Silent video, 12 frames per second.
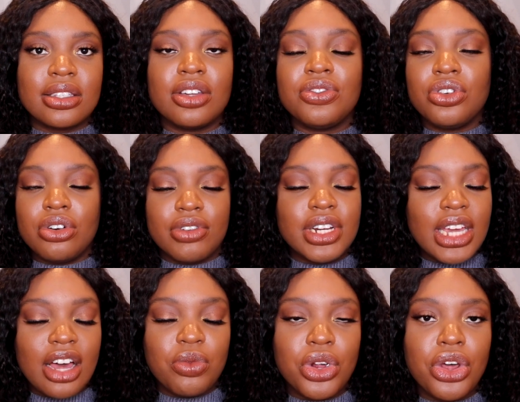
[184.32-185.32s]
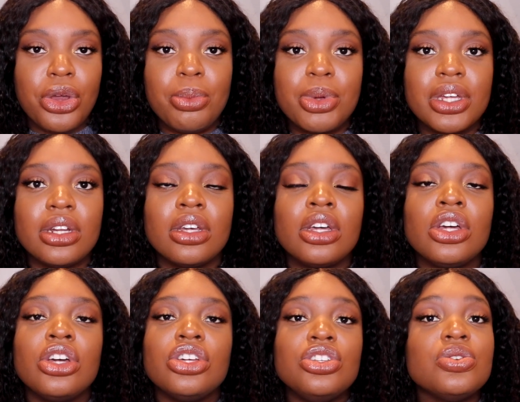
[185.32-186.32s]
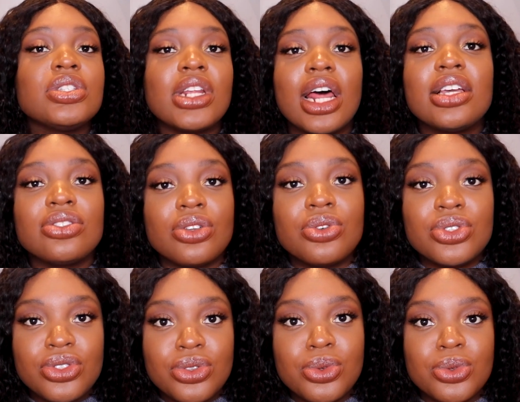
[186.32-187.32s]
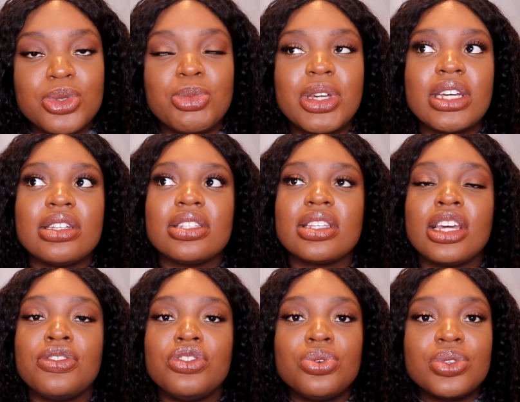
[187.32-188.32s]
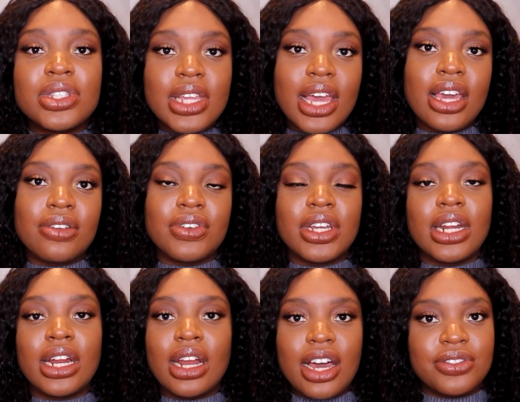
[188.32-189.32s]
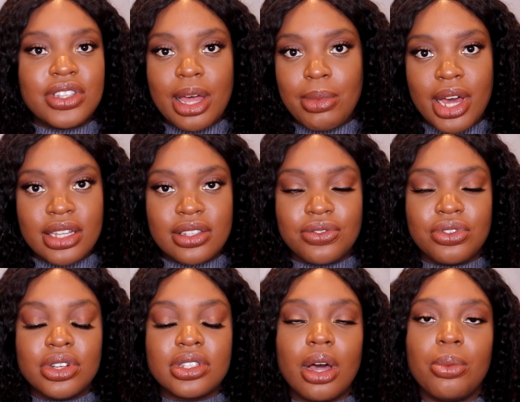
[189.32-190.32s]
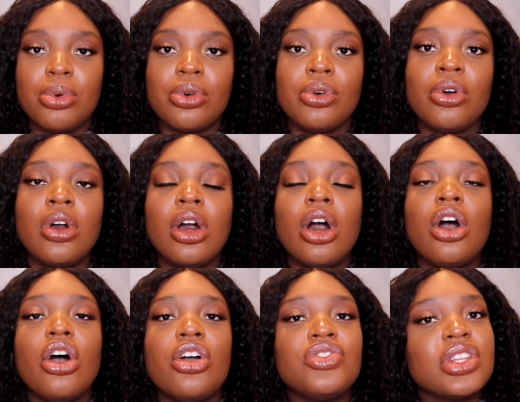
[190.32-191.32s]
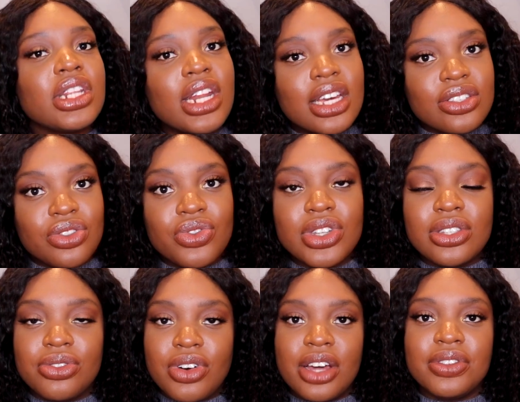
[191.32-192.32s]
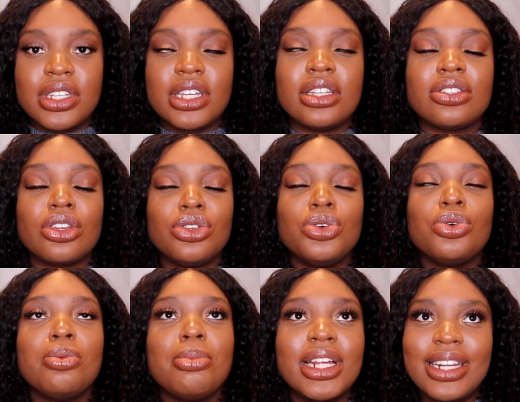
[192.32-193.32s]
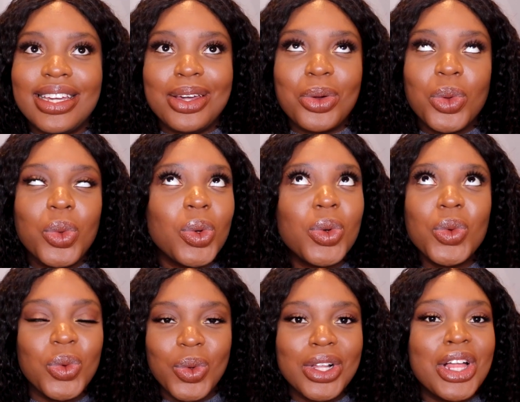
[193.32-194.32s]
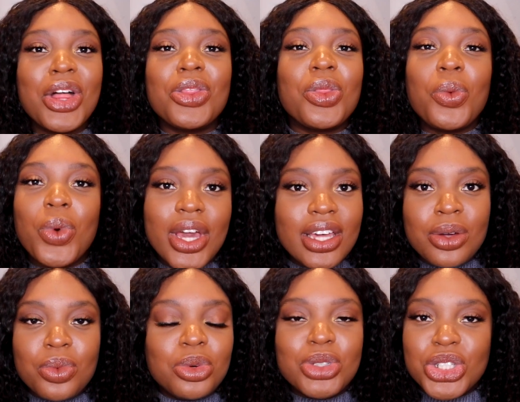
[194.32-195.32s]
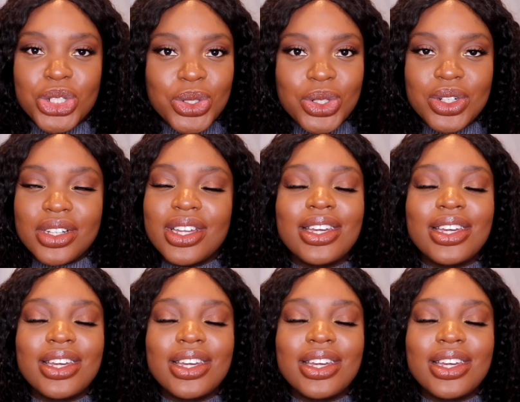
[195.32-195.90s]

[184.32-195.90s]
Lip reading: ISA if you already have one open. Utilize those tools, because if you save in a Lifetime ISA, for example, over the next 3 to 5 years, your money, the way it will mature